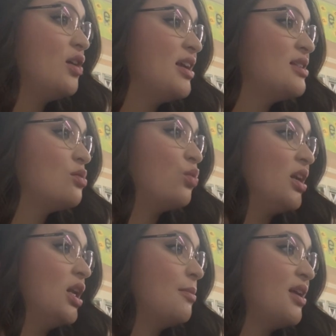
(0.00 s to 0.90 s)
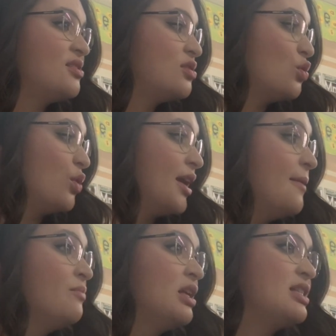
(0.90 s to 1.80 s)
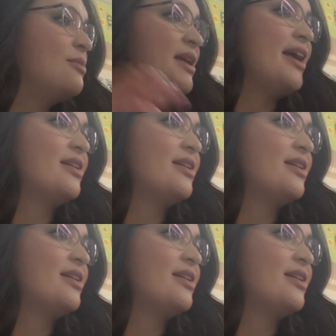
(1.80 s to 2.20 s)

is reading my story to be